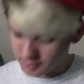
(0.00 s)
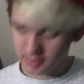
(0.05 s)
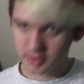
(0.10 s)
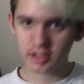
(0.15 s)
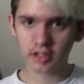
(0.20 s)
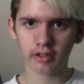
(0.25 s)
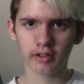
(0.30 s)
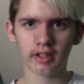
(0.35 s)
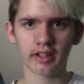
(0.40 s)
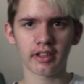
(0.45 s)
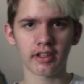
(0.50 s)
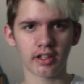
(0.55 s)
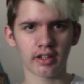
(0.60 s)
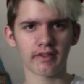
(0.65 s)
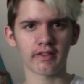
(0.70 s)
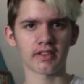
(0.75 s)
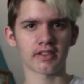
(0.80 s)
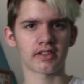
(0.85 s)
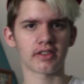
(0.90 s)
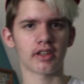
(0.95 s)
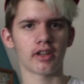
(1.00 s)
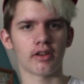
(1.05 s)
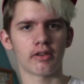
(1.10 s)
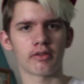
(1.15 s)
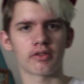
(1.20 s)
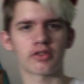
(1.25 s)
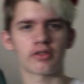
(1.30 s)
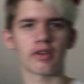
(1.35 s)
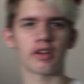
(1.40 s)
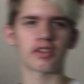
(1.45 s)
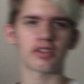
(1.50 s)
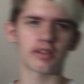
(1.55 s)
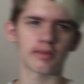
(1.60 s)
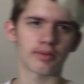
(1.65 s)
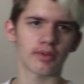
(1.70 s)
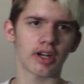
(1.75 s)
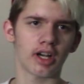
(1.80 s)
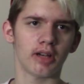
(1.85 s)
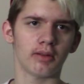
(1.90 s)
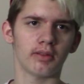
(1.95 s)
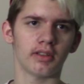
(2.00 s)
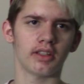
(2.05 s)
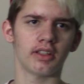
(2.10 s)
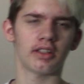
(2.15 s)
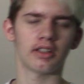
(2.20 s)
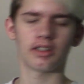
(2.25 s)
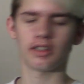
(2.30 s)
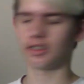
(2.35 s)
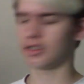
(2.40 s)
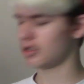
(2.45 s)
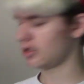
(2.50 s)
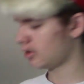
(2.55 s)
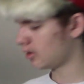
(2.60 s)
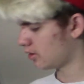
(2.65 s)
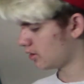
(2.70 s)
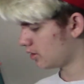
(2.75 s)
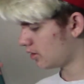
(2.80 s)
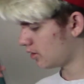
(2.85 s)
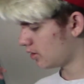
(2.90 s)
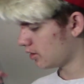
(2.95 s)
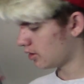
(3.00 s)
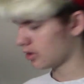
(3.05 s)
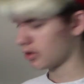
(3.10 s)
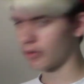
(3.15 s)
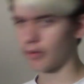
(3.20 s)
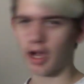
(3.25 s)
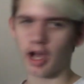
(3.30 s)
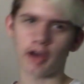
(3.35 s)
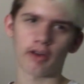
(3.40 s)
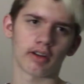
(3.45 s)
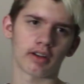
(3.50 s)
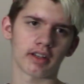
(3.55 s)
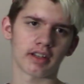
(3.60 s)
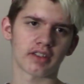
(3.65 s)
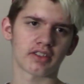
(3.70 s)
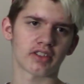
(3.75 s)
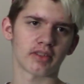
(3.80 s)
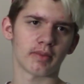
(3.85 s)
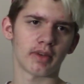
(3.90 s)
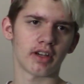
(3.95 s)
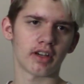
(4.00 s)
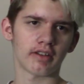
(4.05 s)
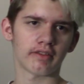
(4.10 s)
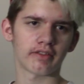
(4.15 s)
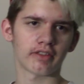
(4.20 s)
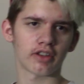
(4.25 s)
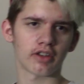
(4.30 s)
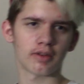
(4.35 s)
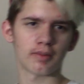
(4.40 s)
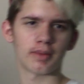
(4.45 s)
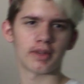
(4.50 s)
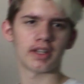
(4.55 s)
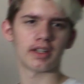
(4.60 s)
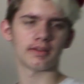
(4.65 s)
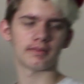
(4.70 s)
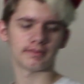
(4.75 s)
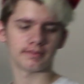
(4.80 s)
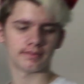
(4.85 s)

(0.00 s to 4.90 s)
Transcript: Still really nervous though, so I should probably, well, give some air for a bit.